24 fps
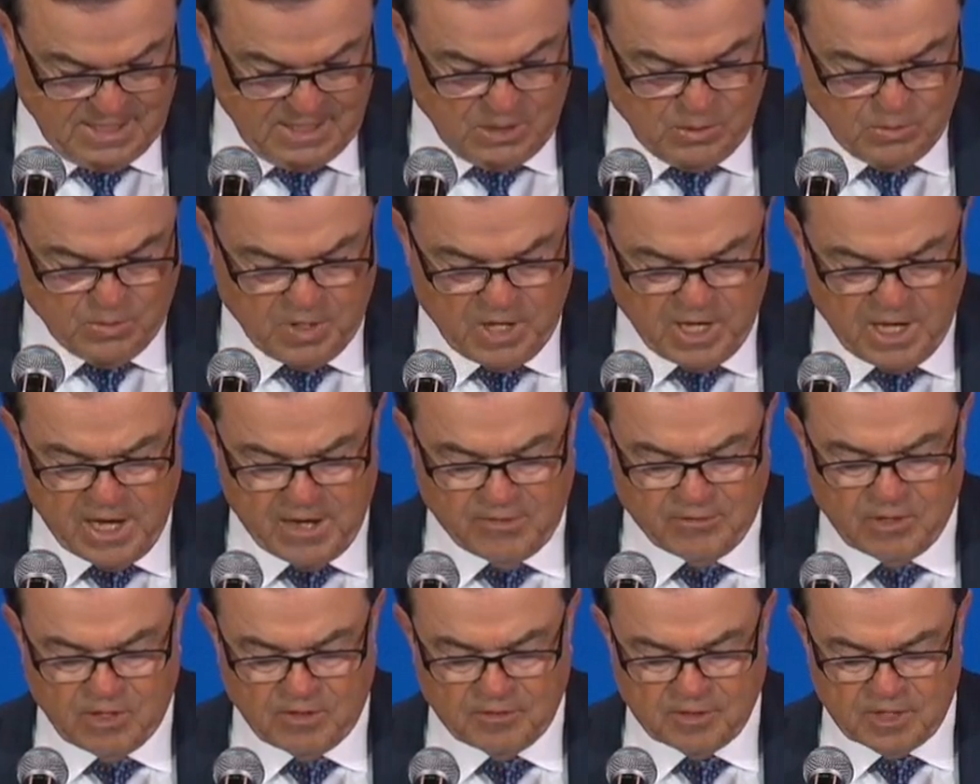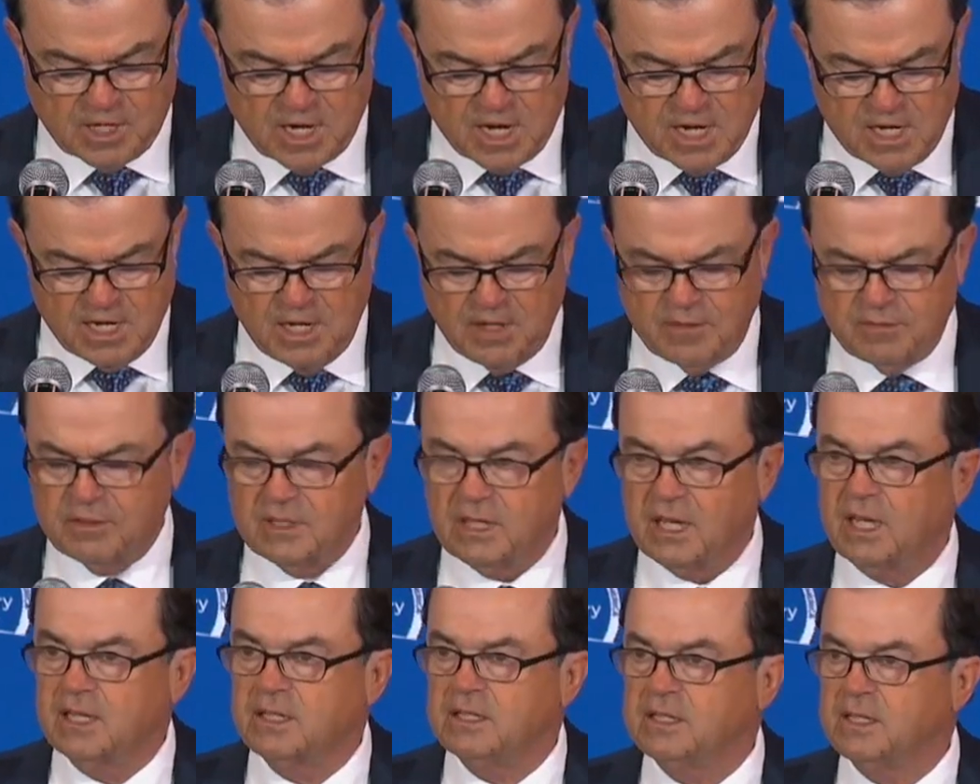We have over one
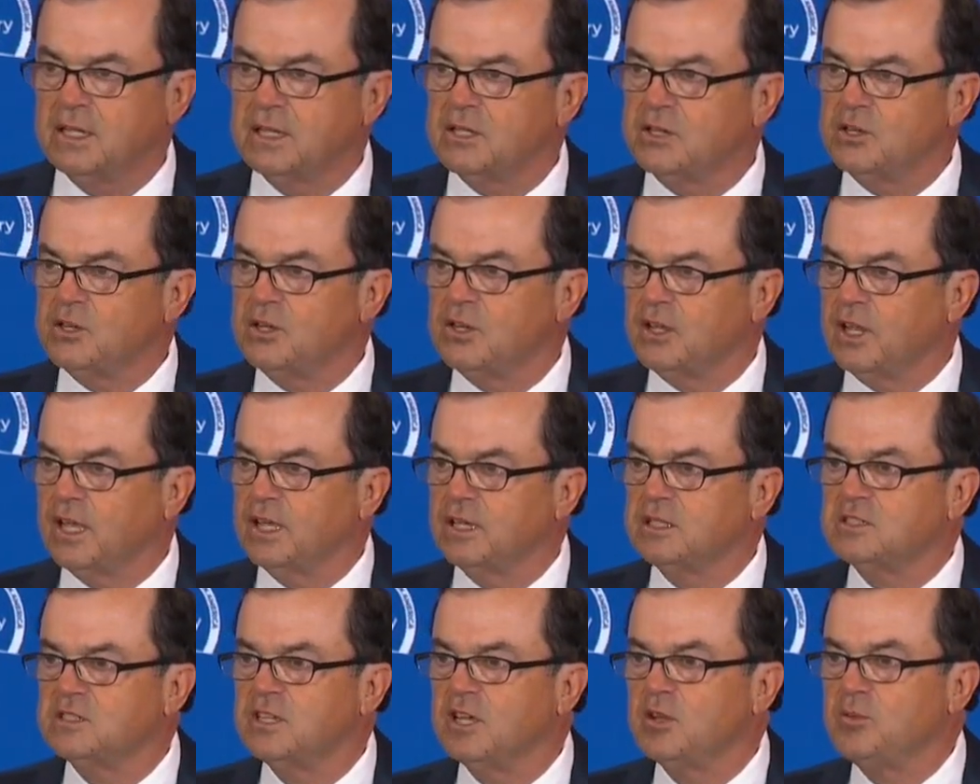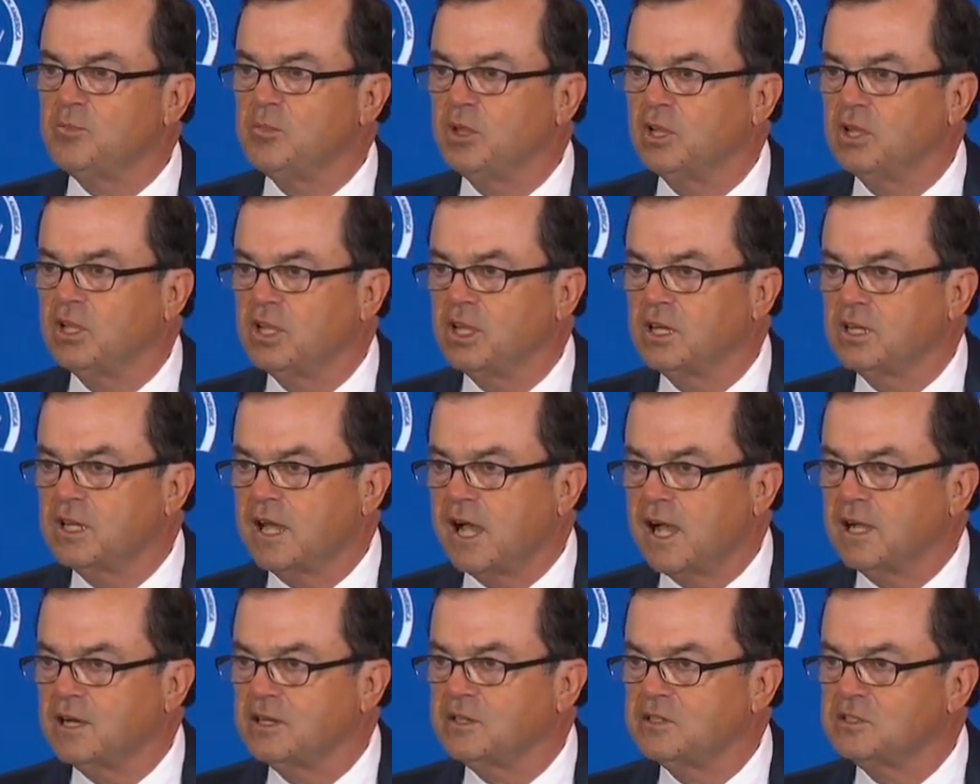hundred ten million
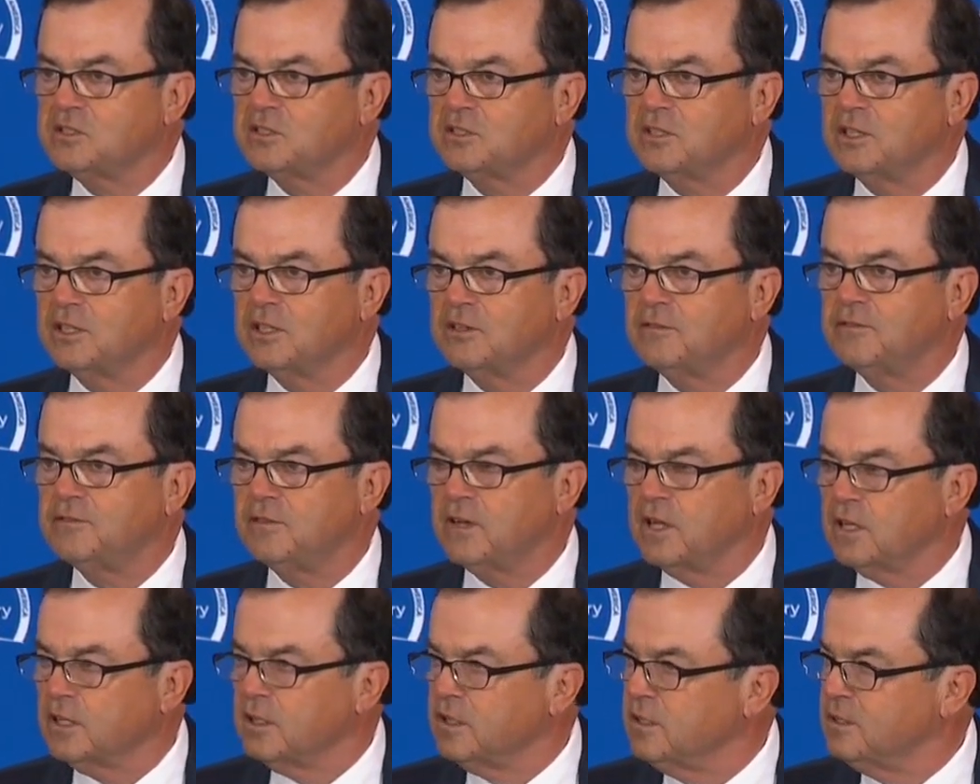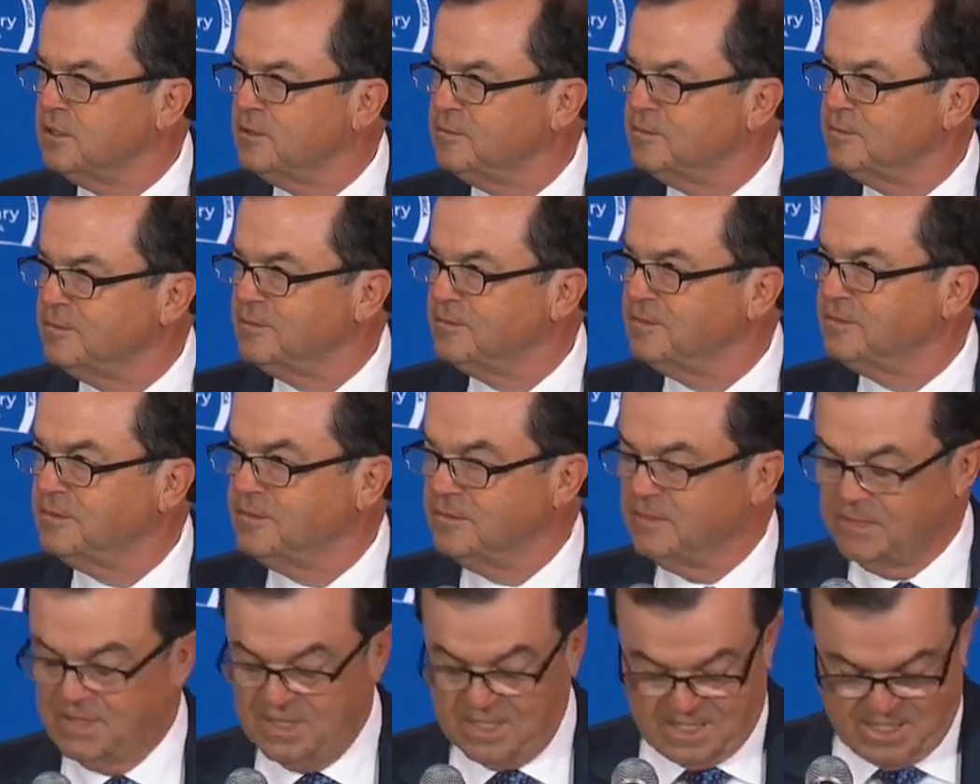dollars in the fund.
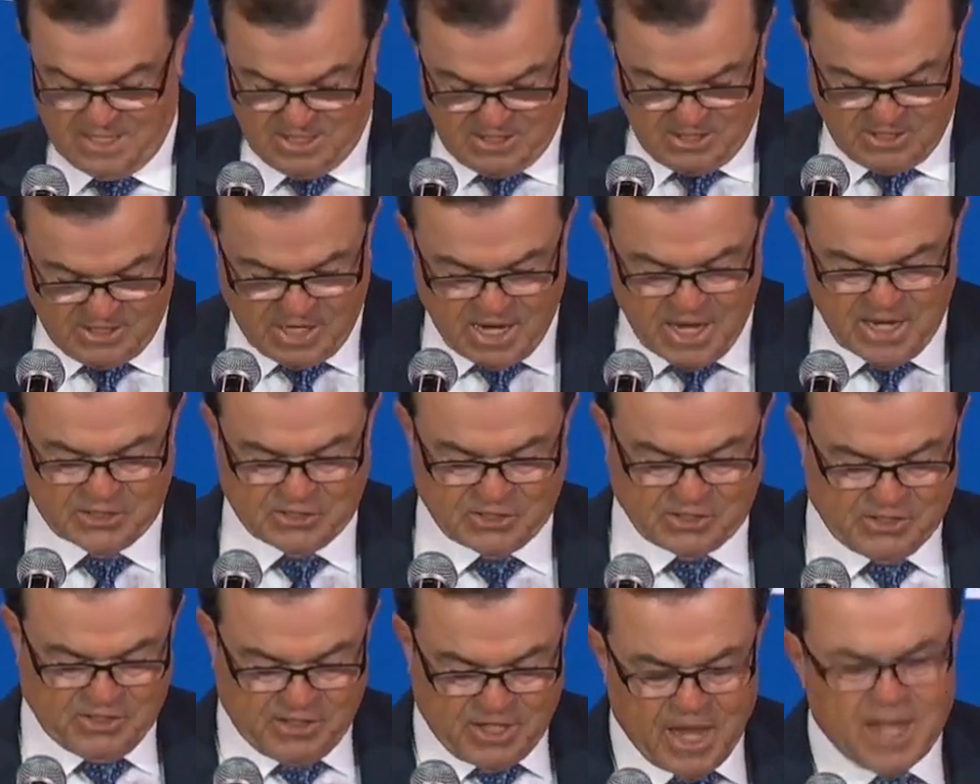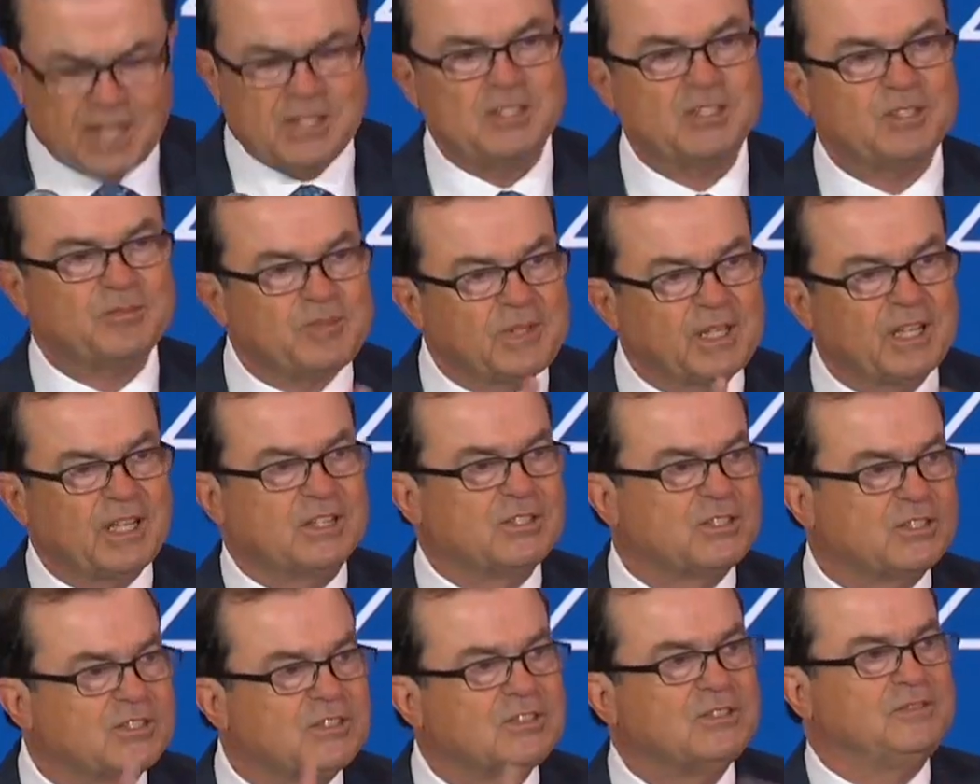Yes, yes,
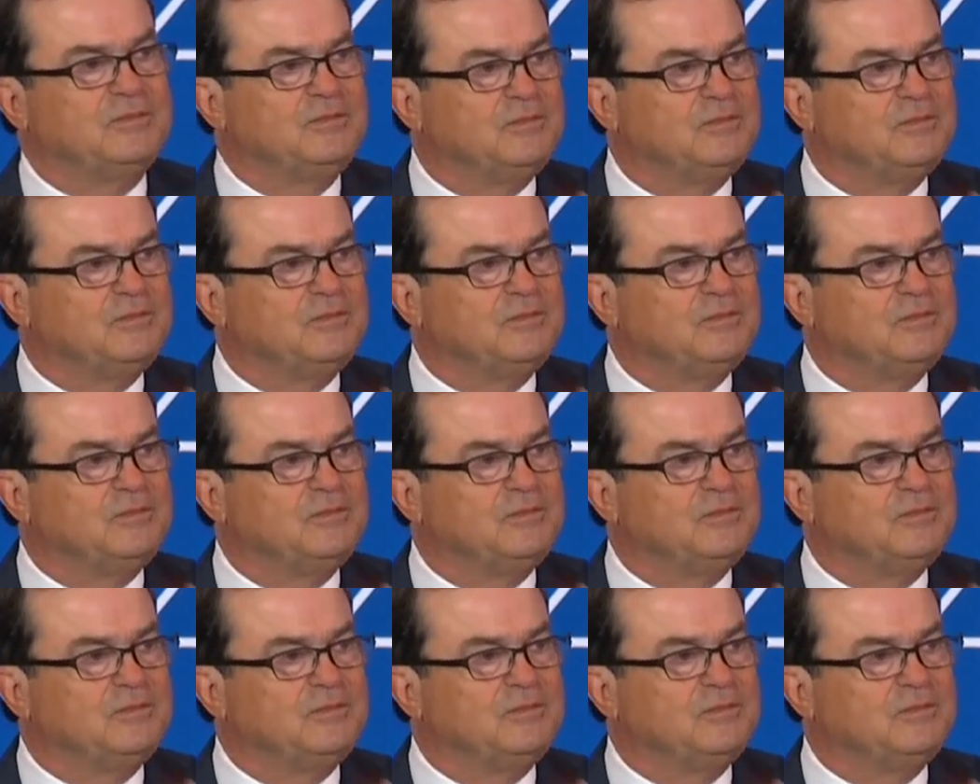please.